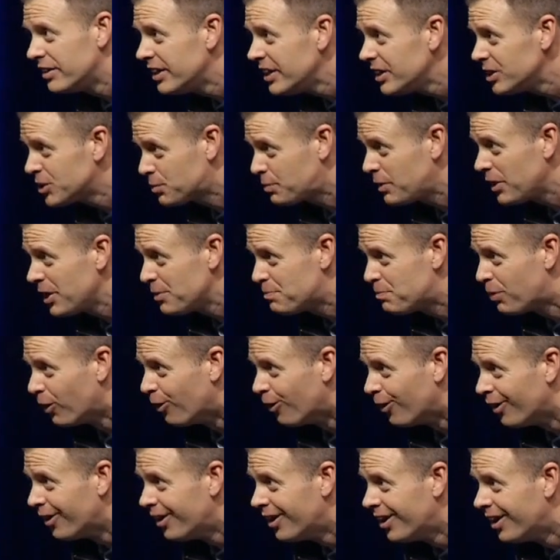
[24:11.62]
these people.
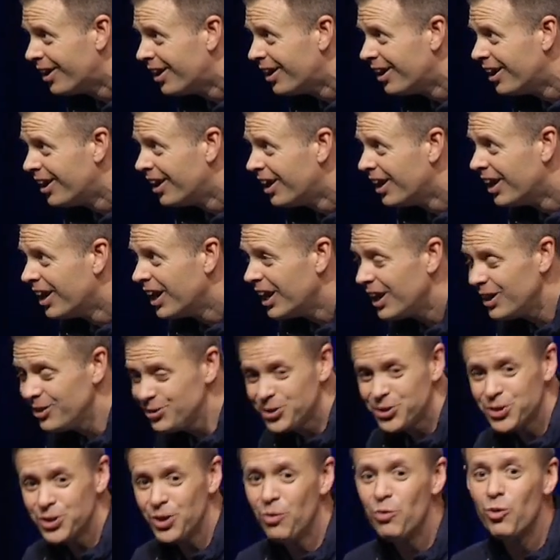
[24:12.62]
There's
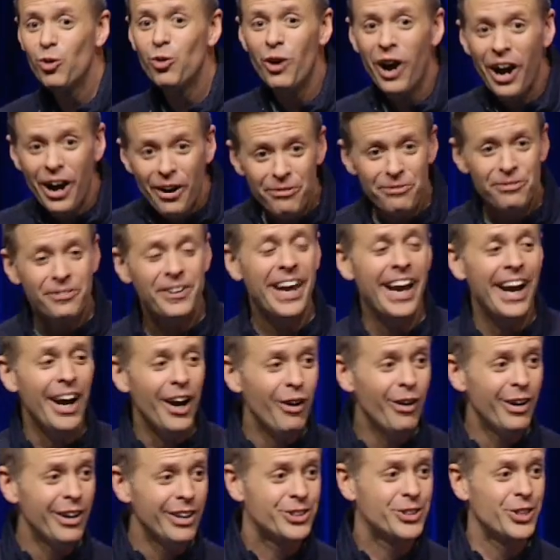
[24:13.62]
some rough
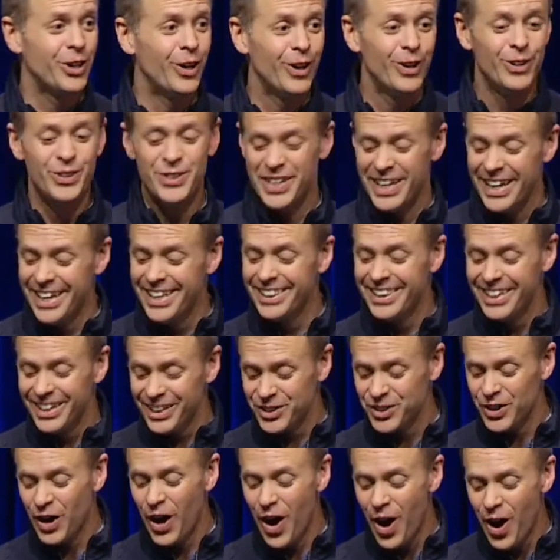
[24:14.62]
characters in this
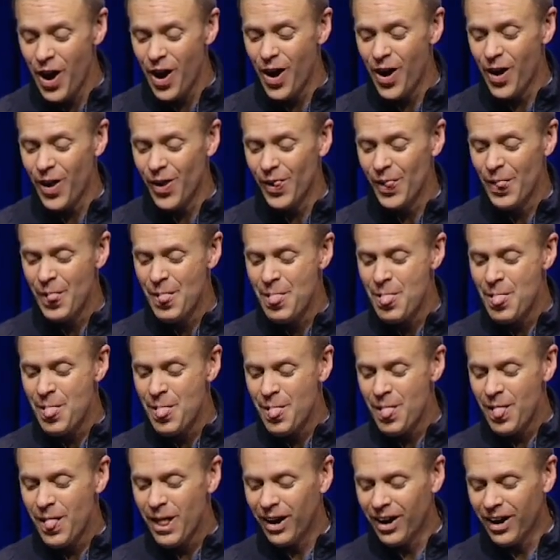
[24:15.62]
hall
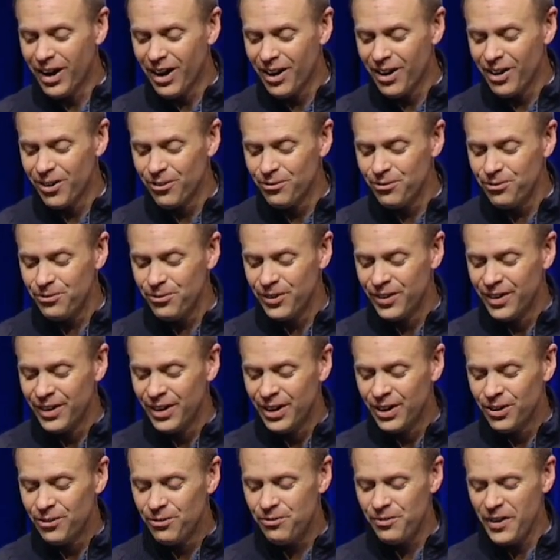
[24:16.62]
of
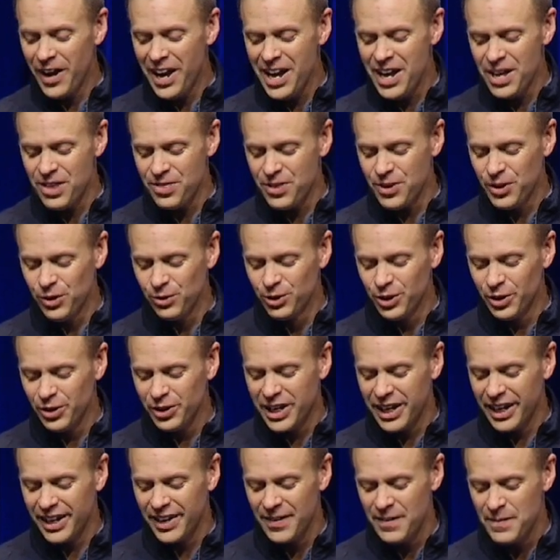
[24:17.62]
faith. You look
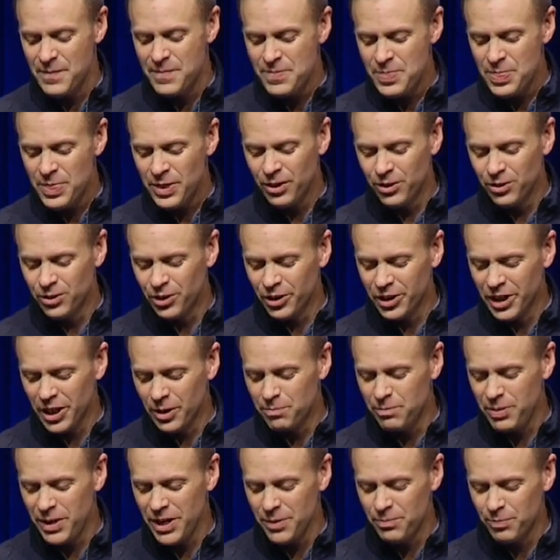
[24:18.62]
at you look at
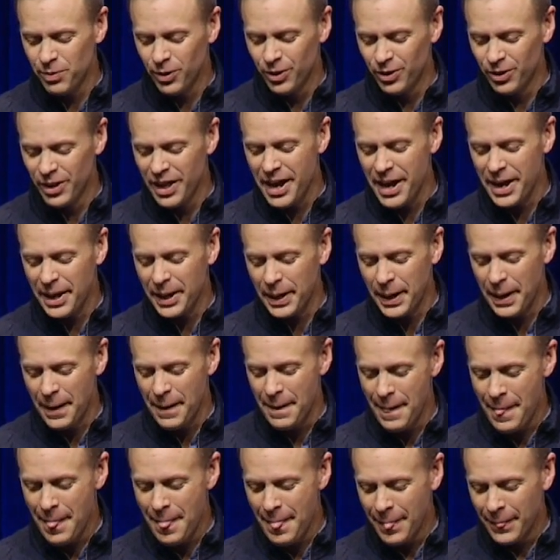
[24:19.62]
people like
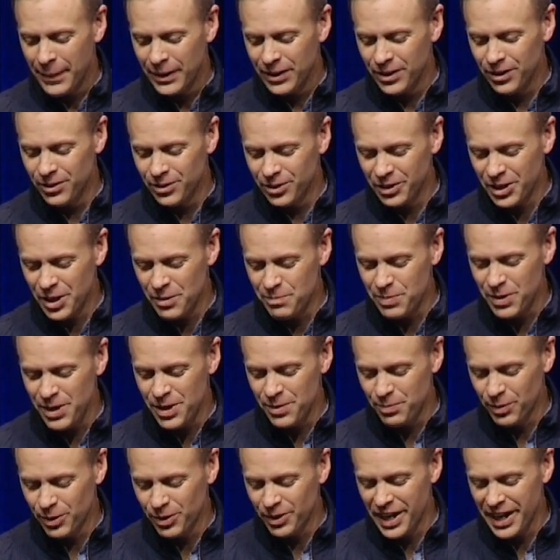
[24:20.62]
you look at
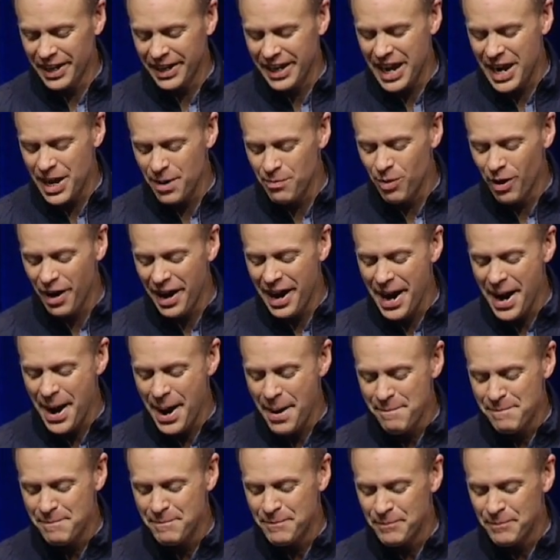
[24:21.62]
people like Abraham.